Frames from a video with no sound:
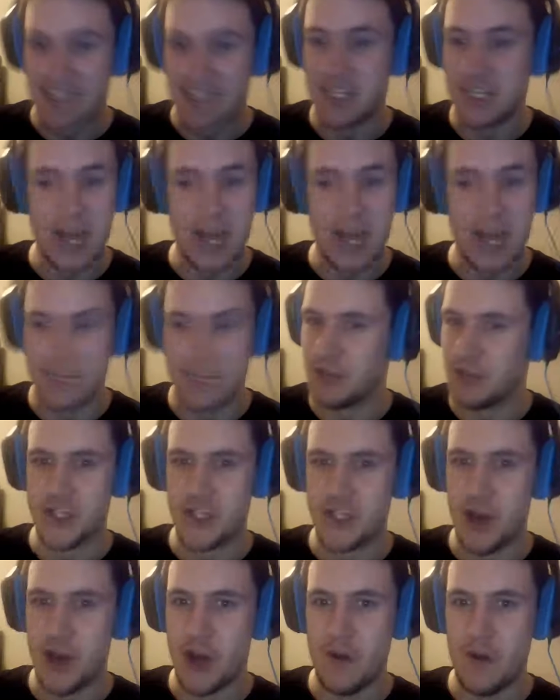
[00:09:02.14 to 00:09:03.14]
not. There's
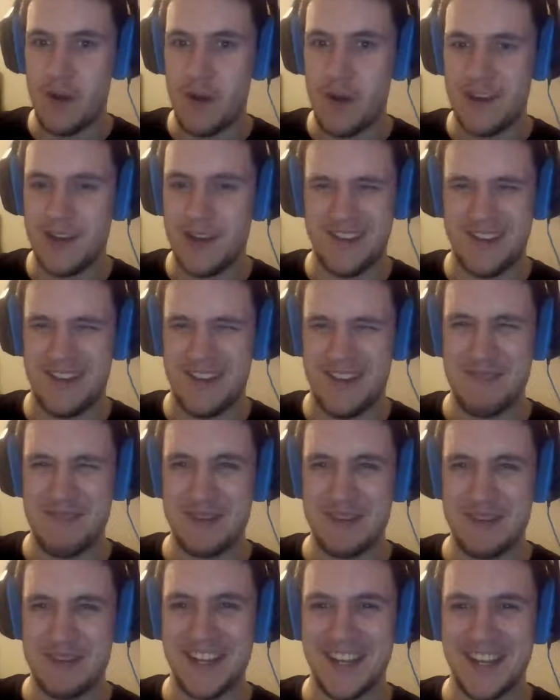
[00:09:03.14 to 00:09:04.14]
no. No, that would
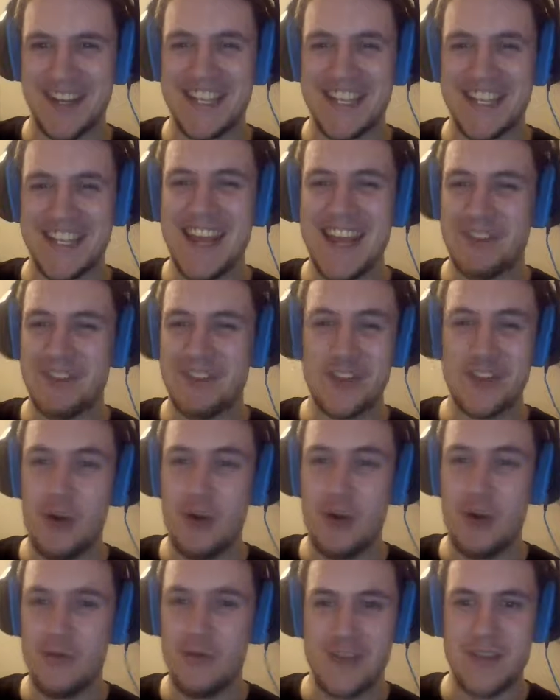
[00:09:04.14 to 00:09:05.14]
be hilarious. There's
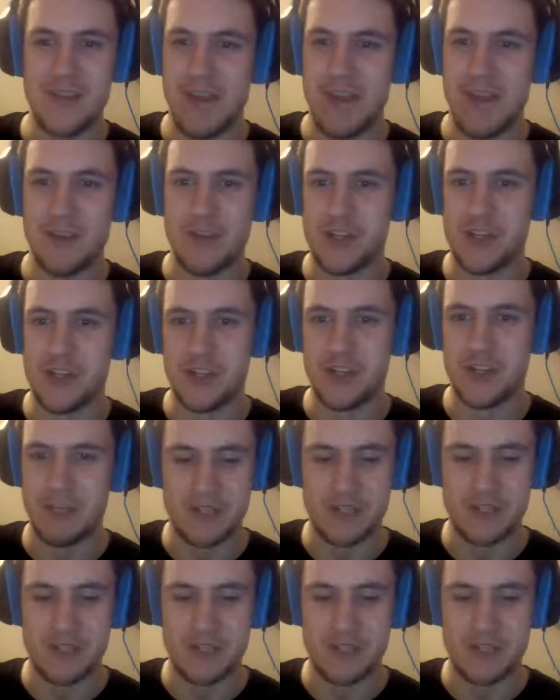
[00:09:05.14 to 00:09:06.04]
no name on the jersey. It was